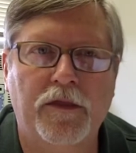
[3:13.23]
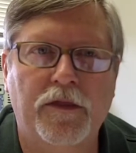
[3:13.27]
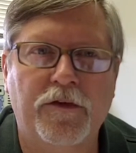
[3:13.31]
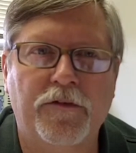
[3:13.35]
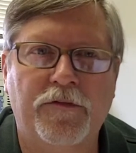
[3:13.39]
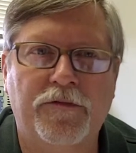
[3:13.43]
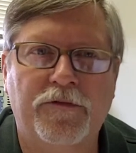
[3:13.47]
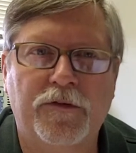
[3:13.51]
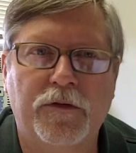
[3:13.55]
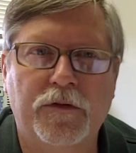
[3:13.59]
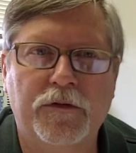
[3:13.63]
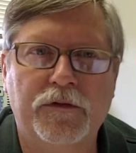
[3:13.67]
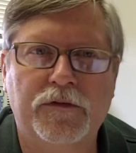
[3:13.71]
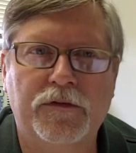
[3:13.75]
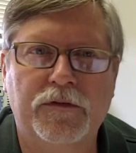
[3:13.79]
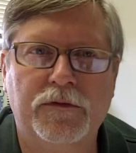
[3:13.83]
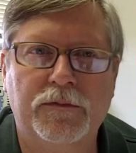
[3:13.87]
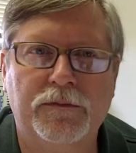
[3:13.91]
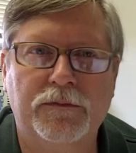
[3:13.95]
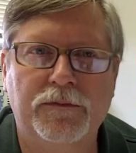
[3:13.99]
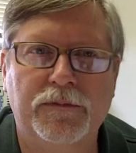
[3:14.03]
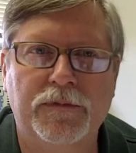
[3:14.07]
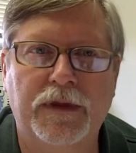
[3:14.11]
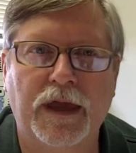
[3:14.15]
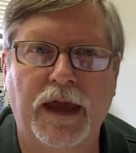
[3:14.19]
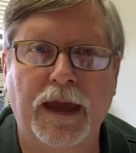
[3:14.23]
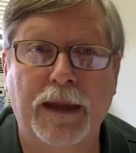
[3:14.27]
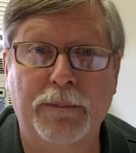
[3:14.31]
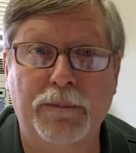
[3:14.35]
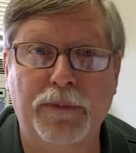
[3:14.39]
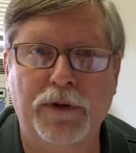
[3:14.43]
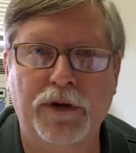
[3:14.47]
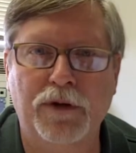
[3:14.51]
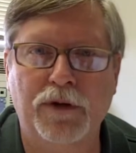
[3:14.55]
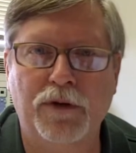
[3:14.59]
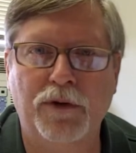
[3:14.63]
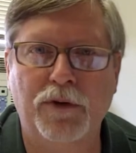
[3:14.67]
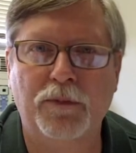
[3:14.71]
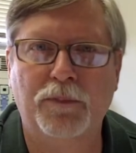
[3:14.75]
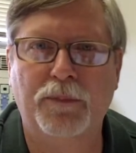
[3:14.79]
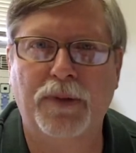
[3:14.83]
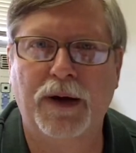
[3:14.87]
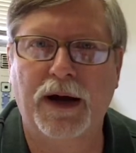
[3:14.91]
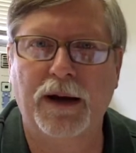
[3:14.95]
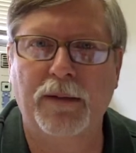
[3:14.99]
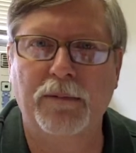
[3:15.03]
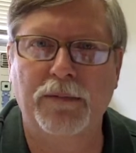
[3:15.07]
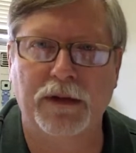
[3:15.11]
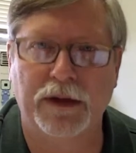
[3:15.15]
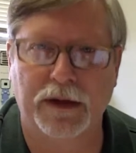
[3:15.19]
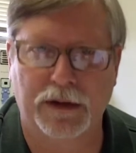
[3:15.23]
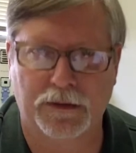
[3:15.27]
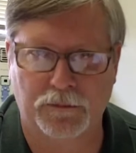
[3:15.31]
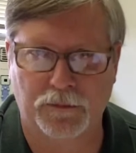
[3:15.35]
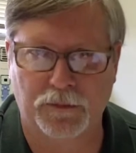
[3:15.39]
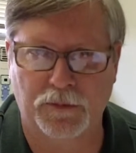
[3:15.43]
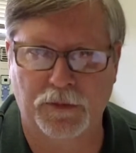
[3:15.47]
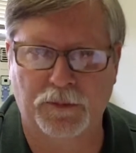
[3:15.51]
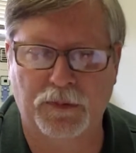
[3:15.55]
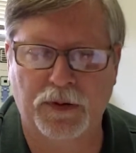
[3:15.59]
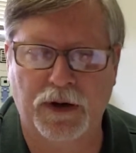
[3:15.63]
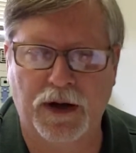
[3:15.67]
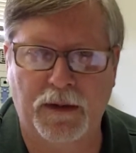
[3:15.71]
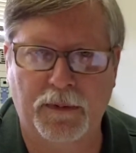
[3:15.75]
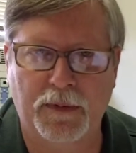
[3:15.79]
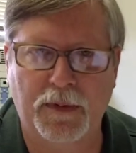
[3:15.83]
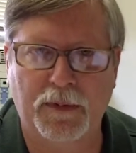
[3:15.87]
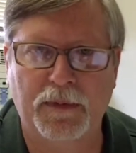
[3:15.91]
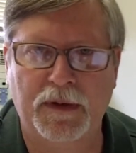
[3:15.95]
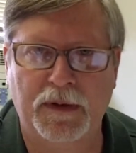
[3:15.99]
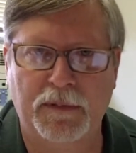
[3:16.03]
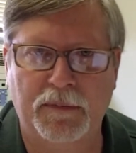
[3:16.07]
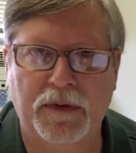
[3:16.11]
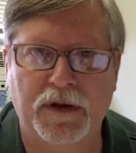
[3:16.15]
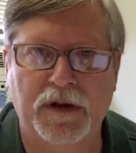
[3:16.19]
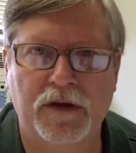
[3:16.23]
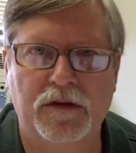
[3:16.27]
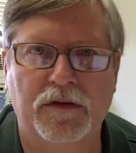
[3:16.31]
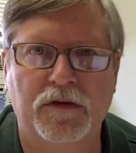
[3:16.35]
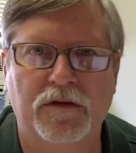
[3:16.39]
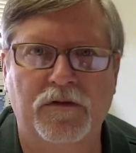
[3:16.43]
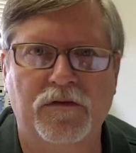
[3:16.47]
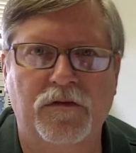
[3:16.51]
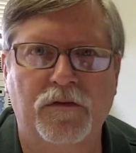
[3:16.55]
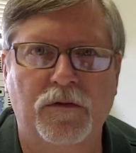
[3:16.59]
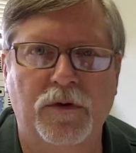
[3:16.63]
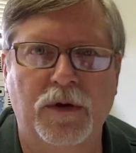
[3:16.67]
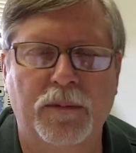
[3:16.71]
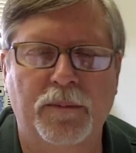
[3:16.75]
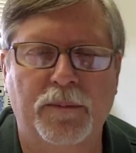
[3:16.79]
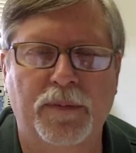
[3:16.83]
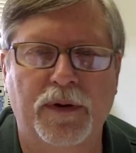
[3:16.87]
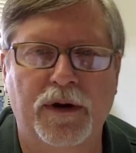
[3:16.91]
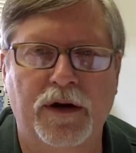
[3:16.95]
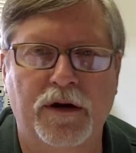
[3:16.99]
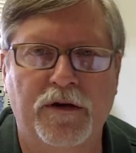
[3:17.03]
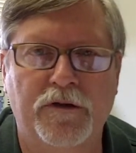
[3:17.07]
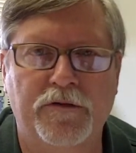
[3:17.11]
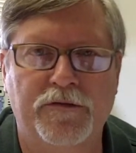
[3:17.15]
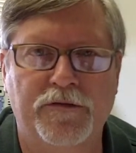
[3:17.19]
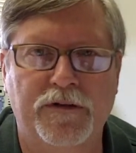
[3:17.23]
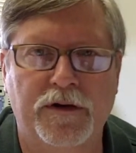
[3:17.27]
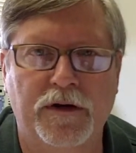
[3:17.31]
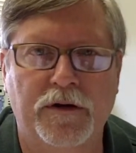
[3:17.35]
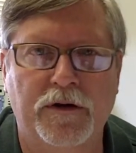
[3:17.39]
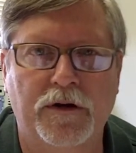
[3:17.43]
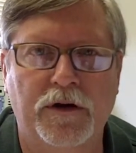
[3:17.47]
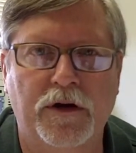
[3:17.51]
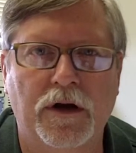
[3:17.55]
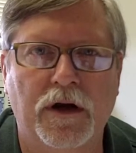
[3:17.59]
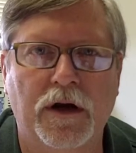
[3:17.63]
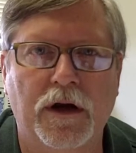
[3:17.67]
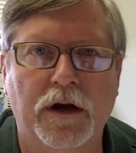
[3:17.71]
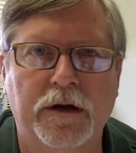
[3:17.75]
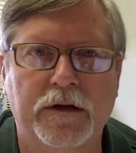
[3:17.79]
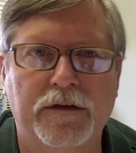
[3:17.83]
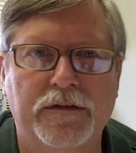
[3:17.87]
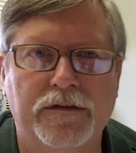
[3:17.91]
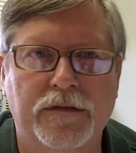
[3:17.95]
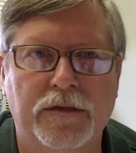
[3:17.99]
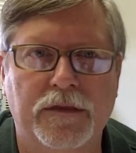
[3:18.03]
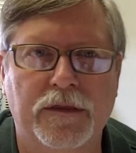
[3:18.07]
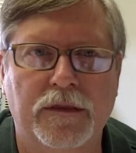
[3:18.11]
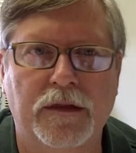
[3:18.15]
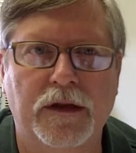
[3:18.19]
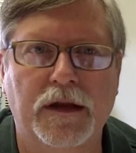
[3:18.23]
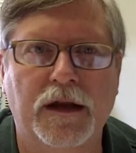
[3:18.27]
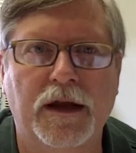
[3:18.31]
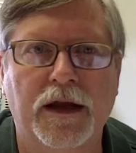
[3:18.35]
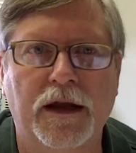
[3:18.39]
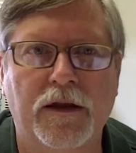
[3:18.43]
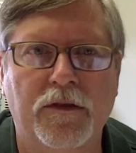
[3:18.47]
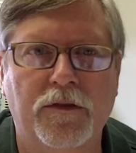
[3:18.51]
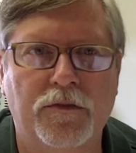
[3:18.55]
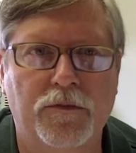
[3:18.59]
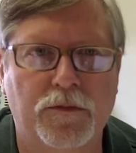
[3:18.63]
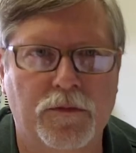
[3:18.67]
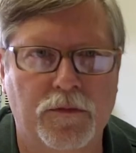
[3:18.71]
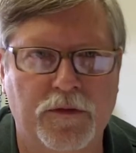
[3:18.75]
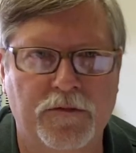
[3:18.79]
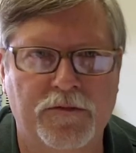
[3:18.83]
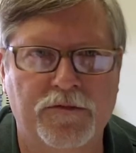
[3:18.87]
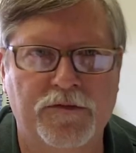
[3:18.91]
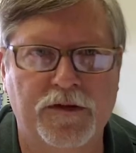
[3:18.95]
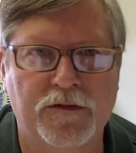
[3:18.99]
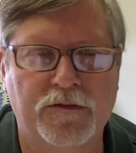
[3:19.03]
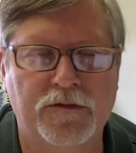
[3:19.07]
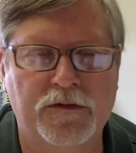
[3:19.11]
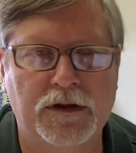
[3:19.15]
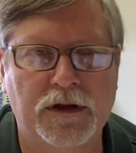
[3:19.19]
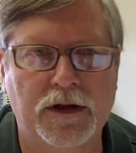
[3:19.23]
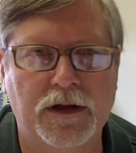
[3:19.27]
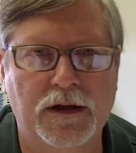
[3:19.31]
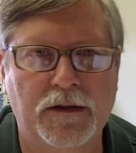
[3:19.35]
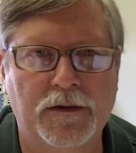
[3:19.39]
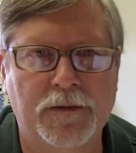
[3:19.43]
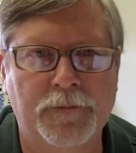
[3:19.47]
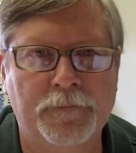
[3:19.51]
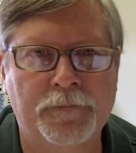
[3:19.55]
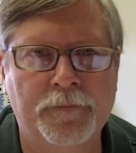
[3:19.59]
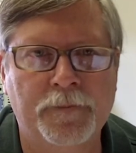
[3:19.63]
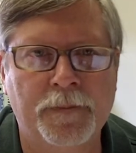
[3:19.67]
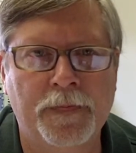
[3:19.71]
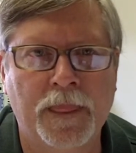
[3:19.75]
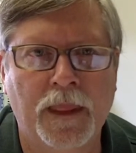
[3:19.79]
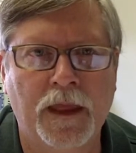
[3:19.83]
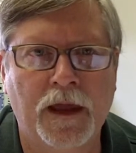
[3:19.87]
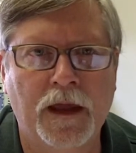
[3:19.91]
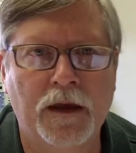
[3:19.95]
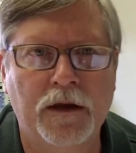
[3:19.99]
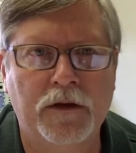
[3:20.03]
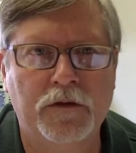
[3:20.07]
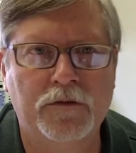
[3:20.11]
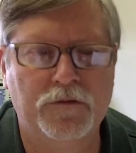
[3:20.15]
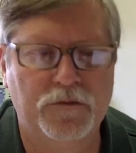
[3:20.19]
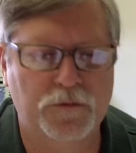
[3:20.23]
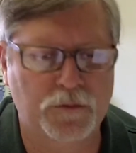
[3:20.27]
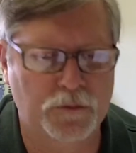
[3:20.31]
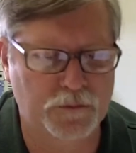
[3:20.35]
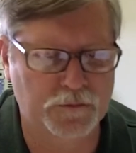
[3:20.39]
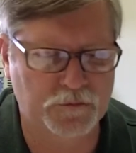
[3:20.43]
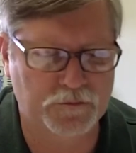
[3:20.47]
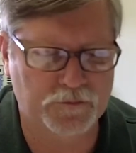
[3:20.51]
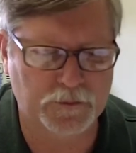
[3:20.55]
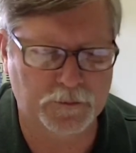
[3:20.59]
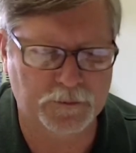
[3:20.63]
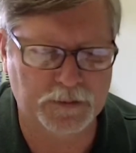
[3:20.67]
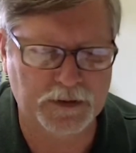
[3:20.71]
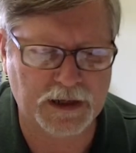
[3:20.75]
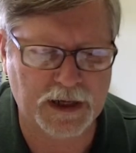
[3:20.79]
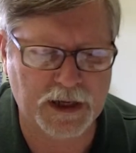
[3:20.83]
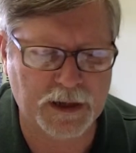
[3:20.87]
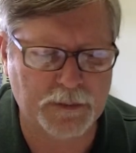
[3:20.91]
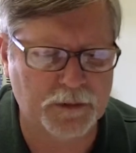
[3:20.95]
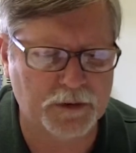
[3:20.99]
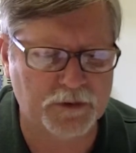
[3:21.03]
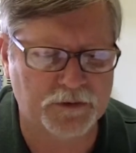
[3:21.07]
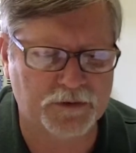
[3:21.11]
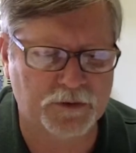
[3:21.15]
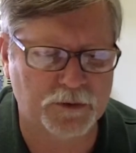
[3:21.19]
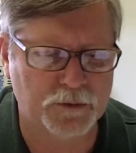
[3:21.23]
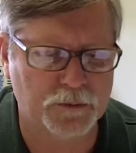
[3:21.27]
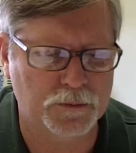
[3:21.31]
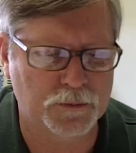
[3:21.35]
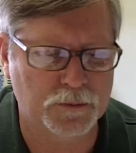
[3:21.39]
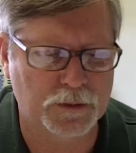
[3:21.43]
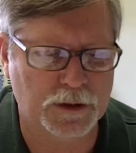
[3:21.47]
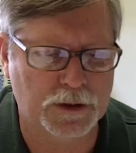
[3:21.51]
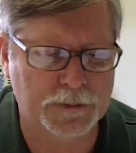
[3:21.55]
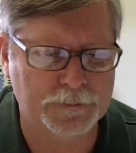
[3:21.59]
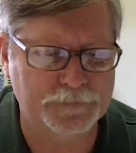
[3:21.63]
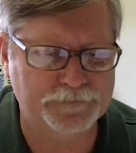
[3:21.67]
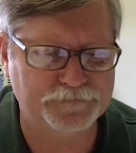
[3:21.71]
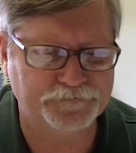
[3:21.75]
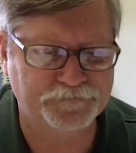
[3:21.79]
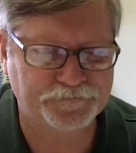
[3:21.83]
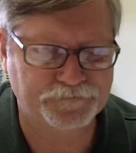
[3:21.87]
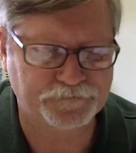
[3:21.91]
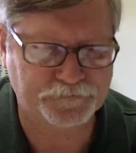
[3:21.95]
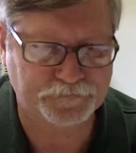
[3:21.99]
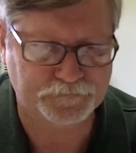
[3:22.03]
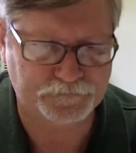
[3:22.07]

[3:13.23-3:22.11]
The first debut public will probably be at the Sioux Empire Fair in August the 9th through the 15th. Students will be able to